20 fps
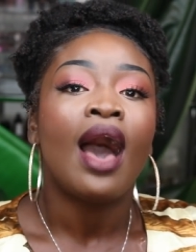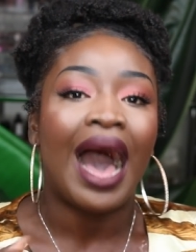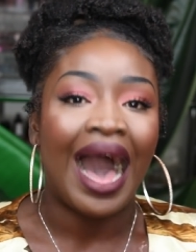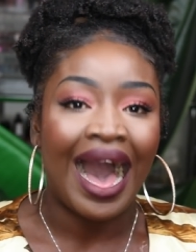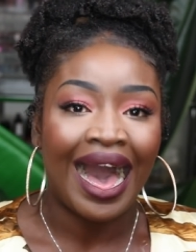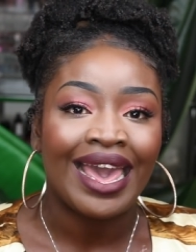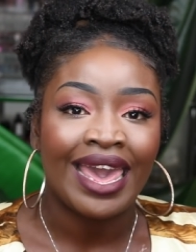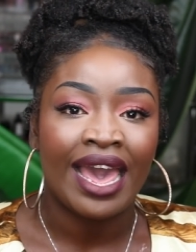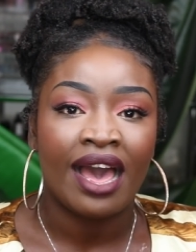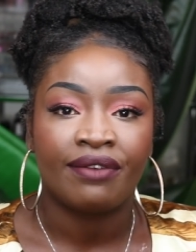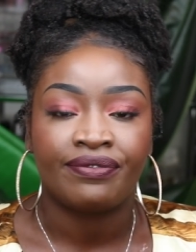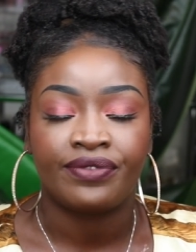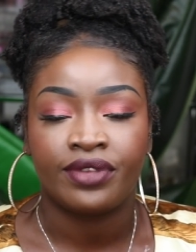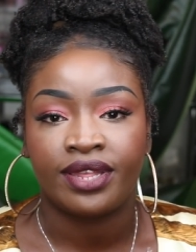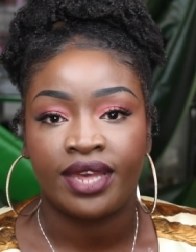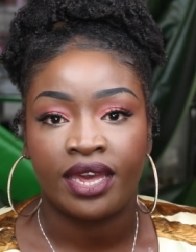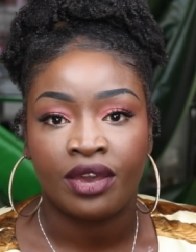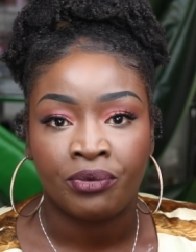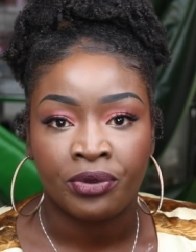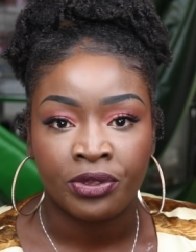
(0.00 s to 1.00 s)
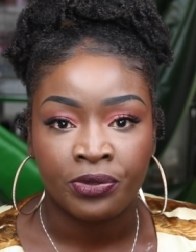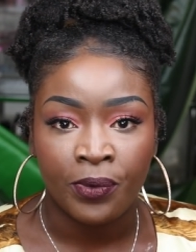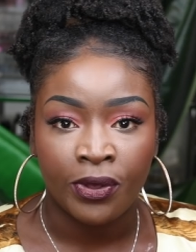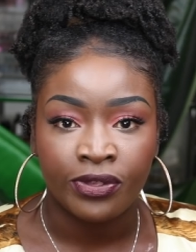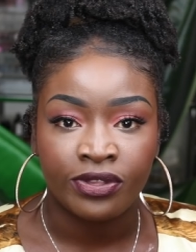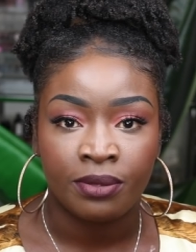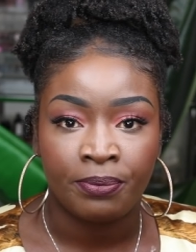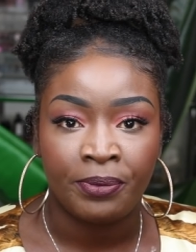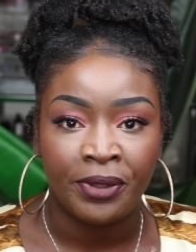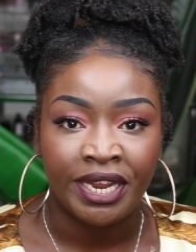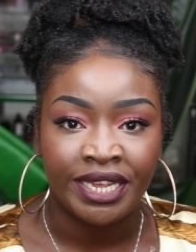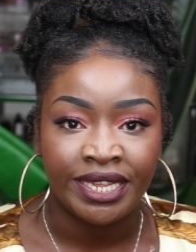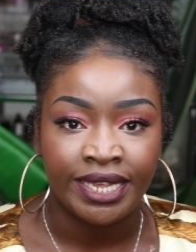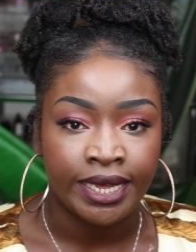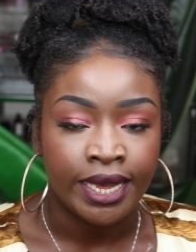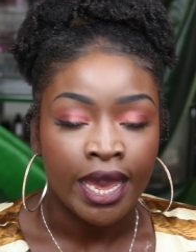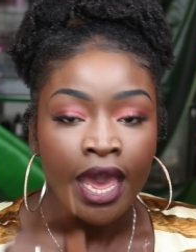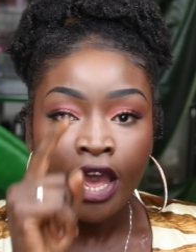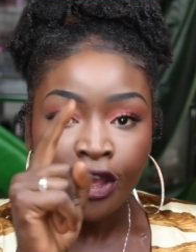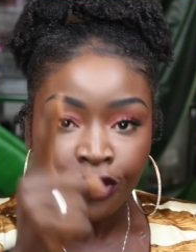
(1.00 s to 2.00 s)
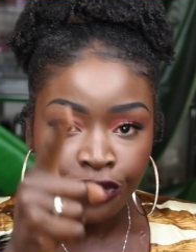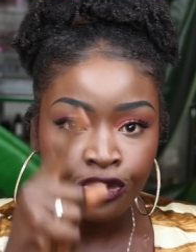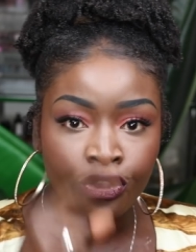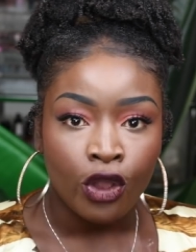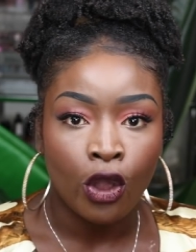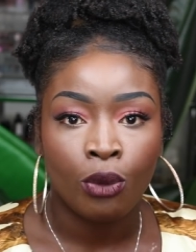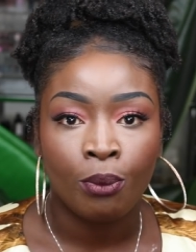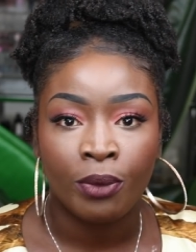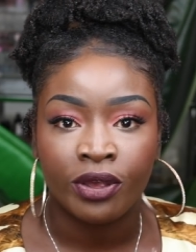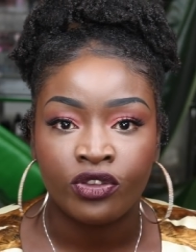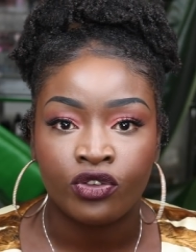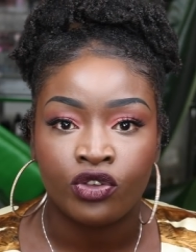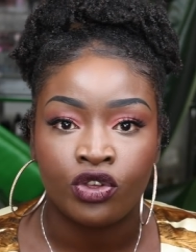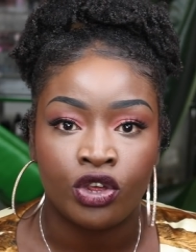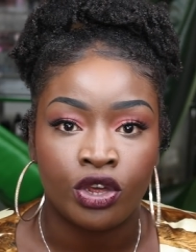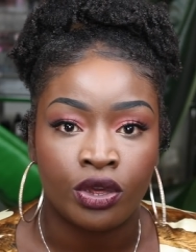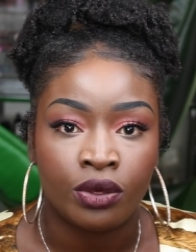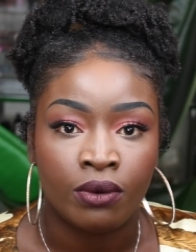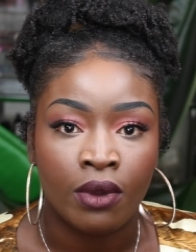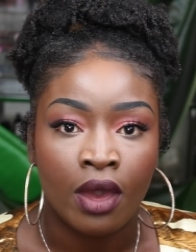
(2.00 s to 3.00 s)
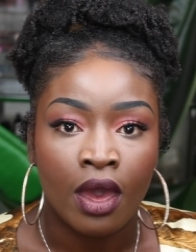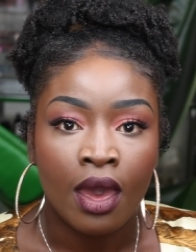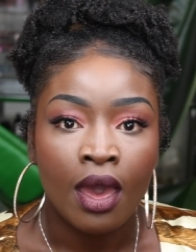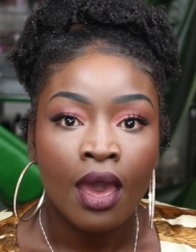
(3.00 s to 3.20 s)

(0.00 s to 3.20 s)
I have to take responsibility. So must you.